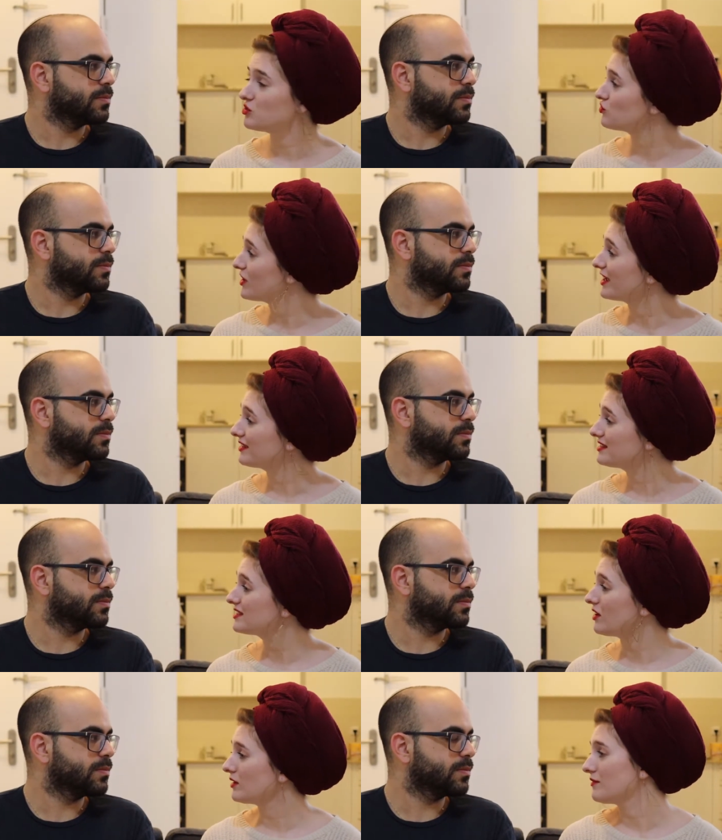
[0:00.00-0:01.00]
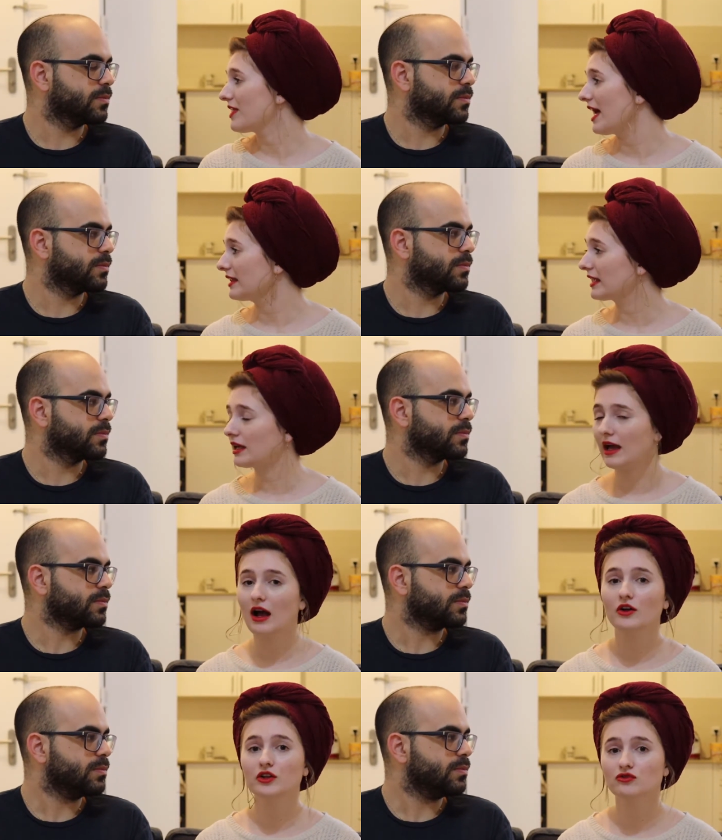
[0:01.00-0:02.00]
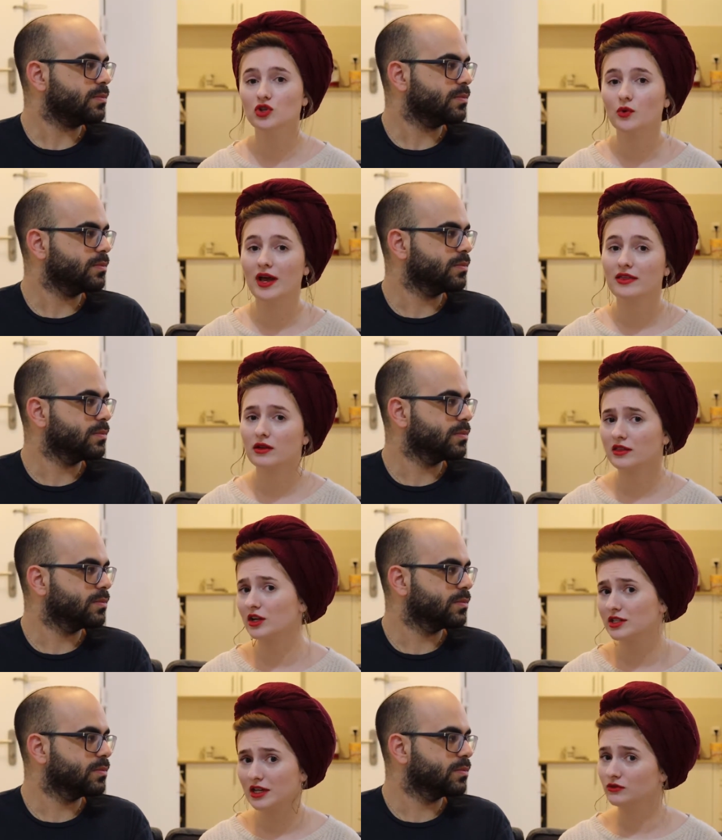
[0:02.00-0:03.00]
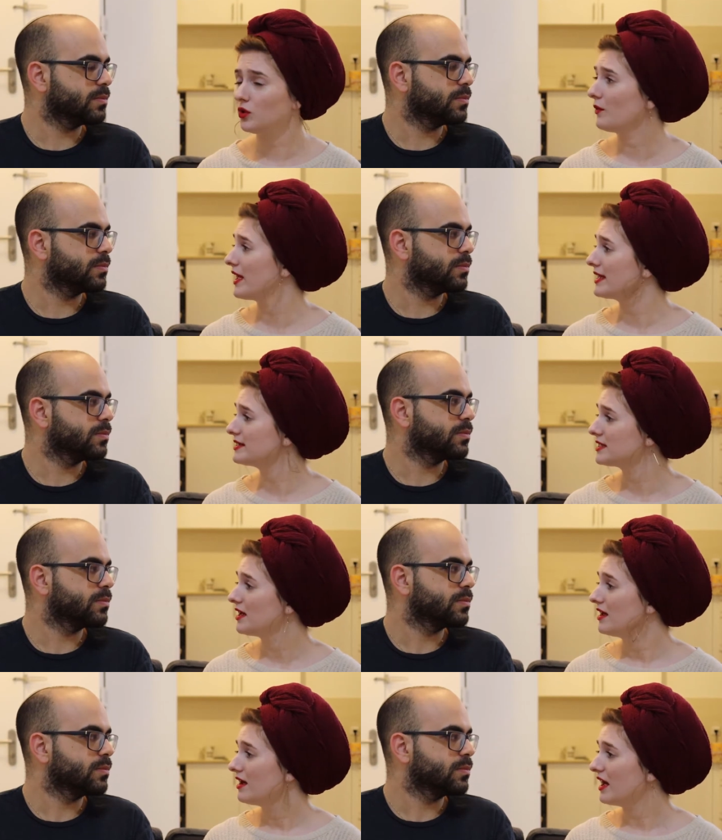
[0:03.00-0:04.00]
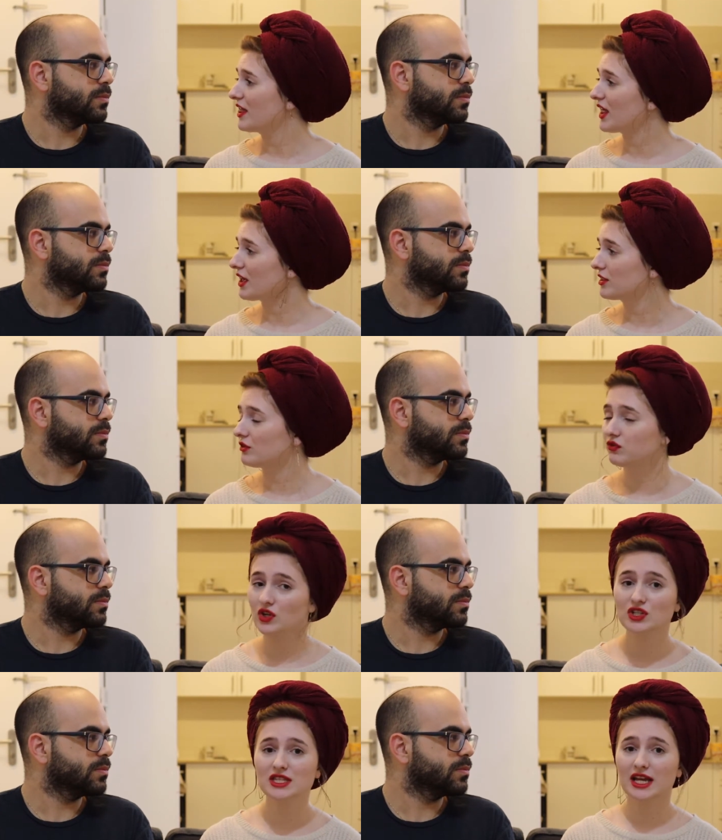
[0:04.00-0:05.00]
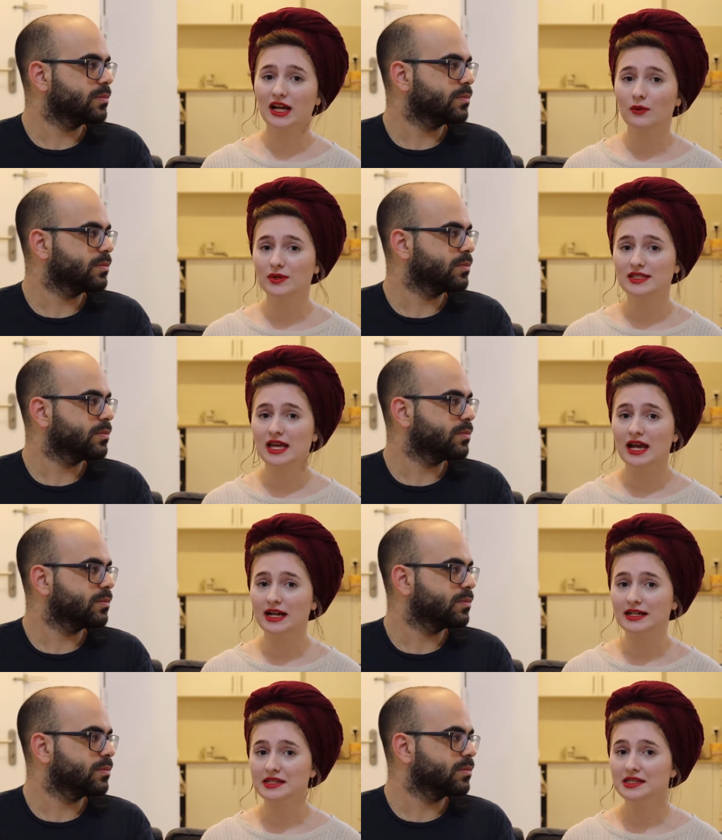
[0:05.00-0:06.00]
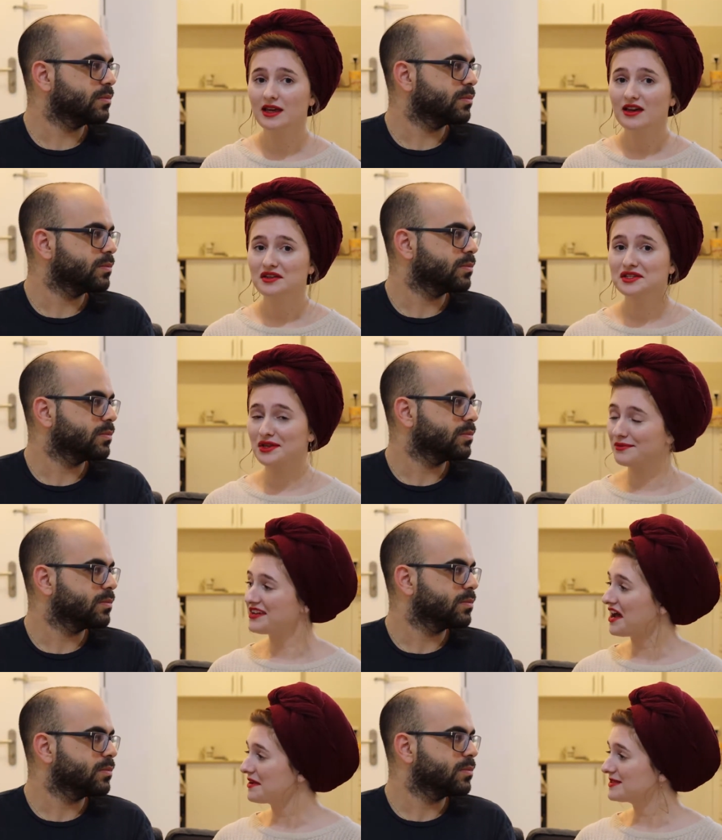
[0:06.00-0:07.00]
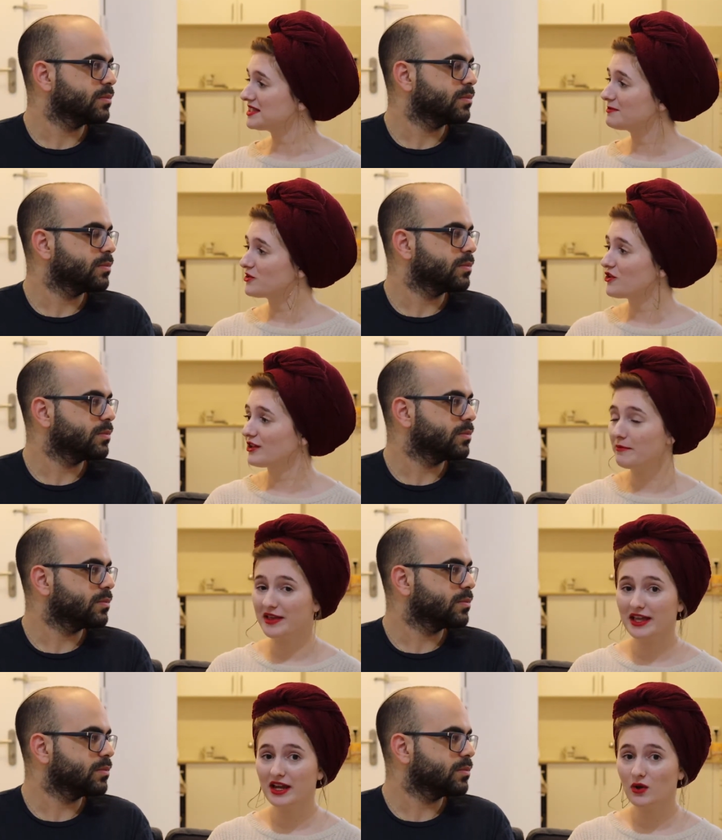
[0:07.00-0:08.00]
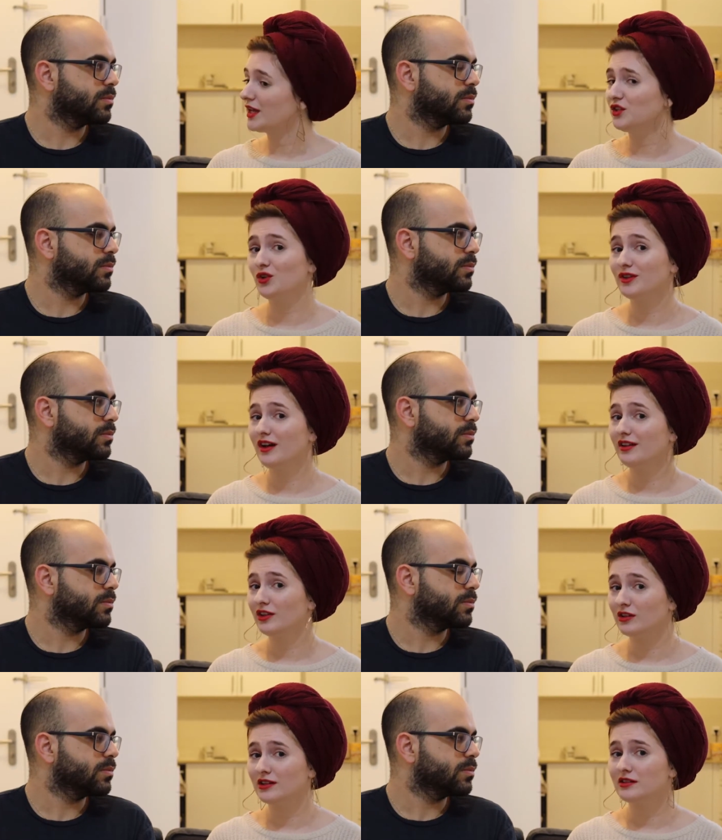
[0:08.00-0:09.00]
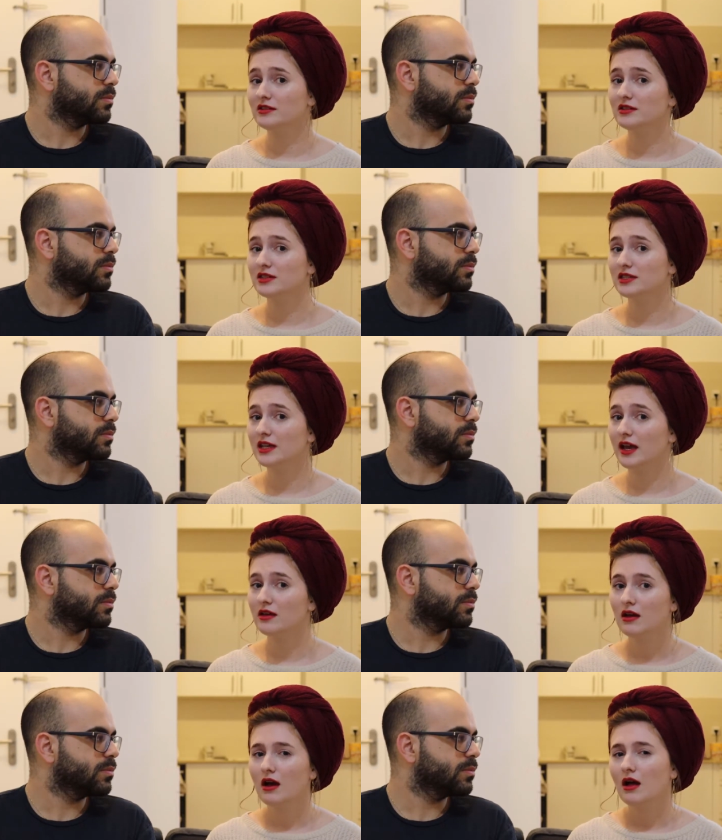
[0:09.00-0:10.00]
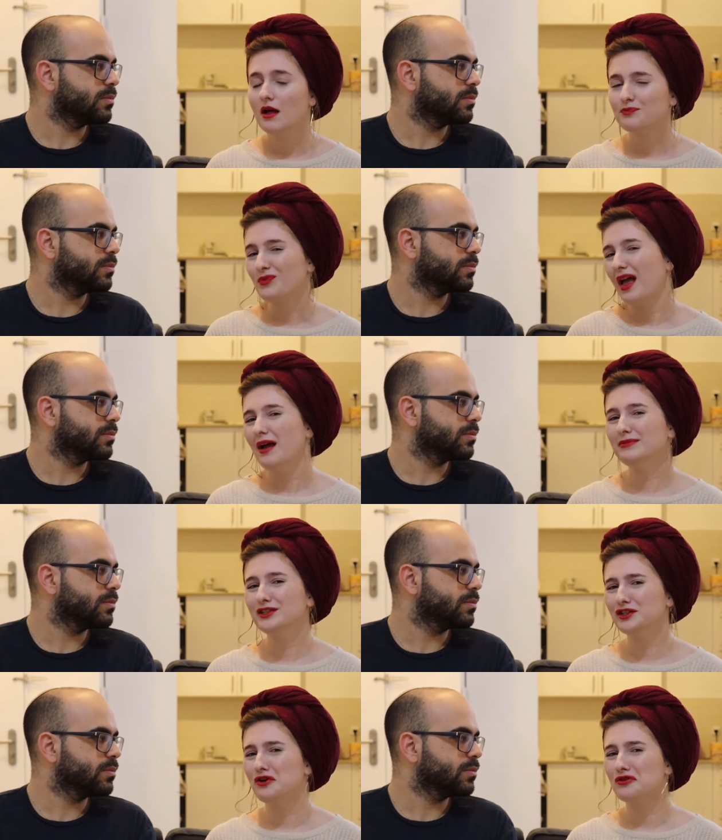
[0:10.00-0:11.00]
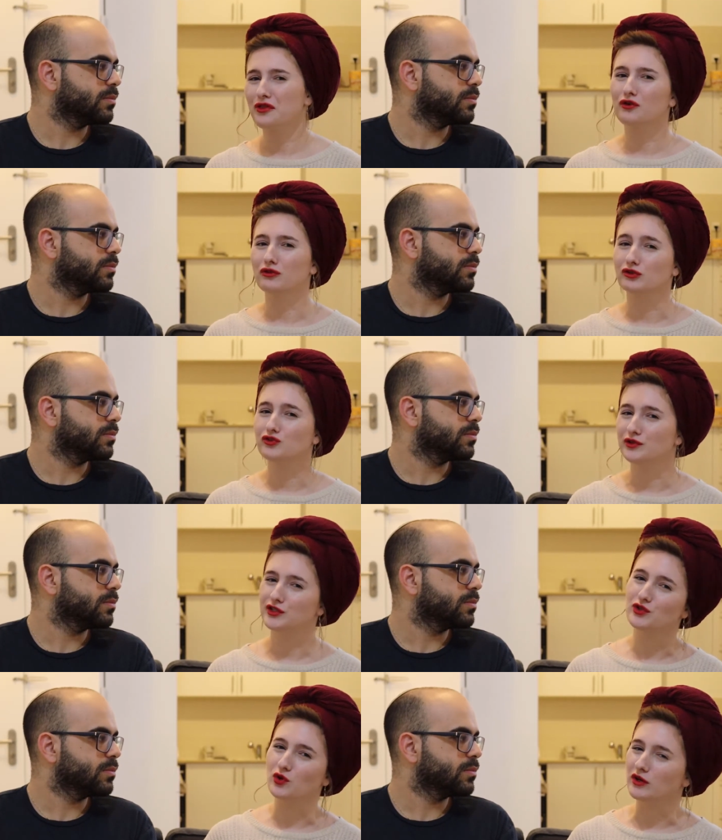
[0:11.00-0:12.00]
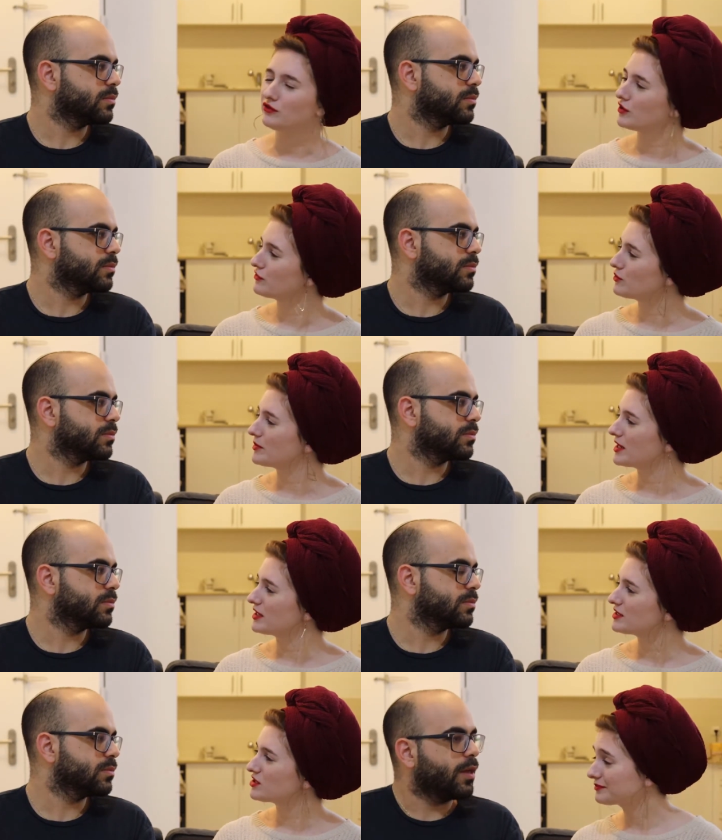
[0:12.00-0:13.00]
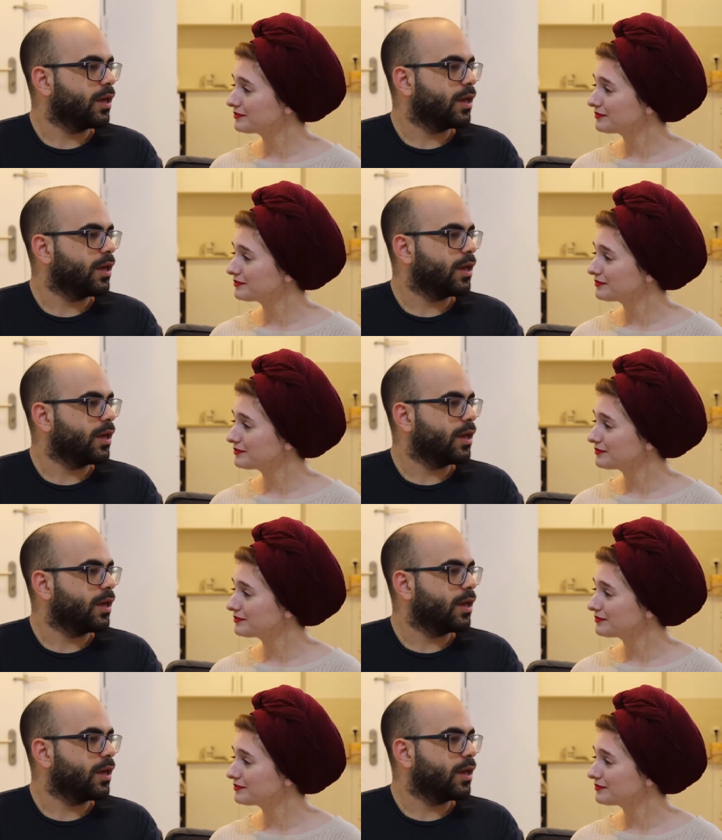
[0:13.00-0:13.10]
Speaker 1: and tricks, all of that, like how do you do it? There are several ways. I think the first thing I would say is sometimes, especially at the beginning, Elon learned to say, I'm gonna go to the grocery store for a few minutes.